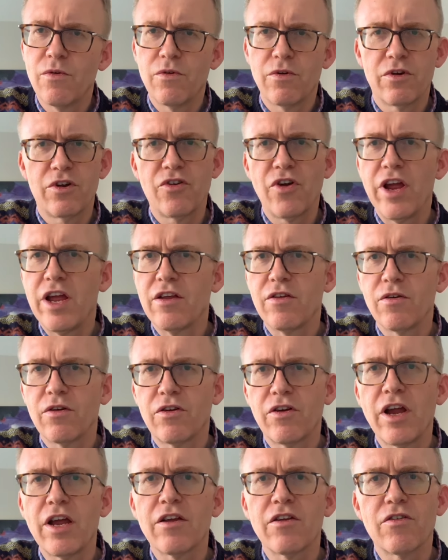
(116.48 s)
great
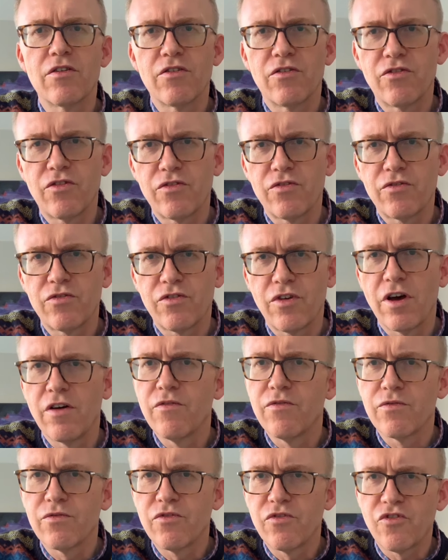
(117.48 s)
great sort of
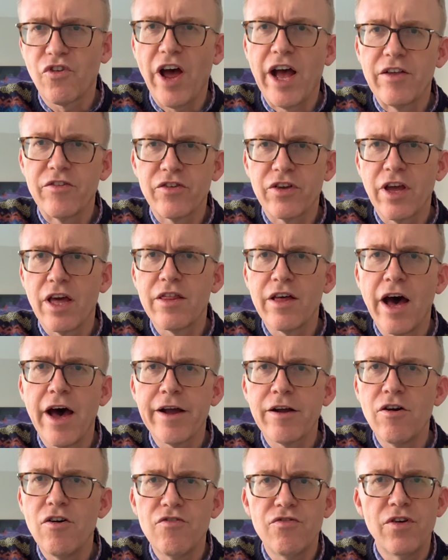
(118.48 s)
track to get the hang
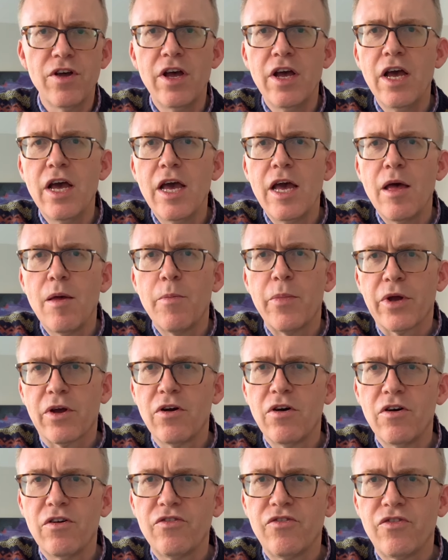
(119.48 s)
of
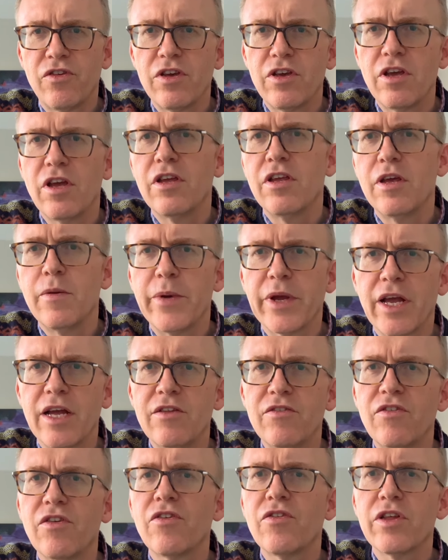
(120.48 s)
because you begin
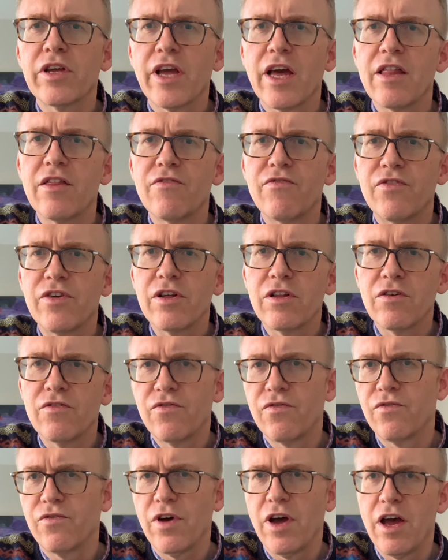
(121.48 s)
to really get the feel of
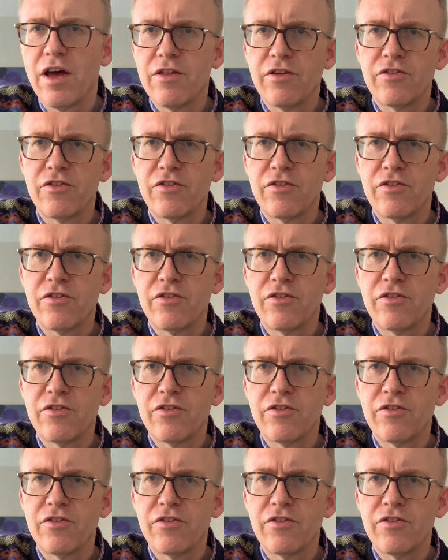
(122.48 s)
uh, the